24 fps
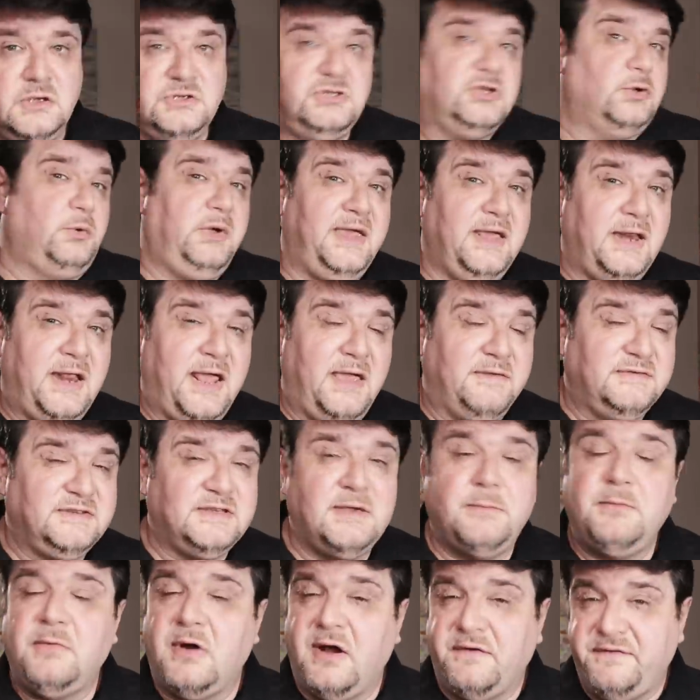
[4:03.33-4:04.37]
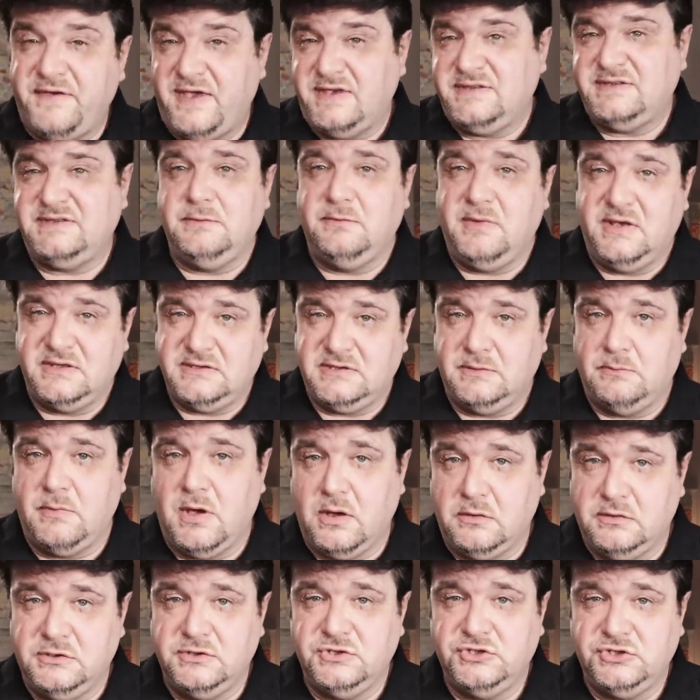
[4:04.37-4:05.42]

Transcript: so we can have some rough estimates about the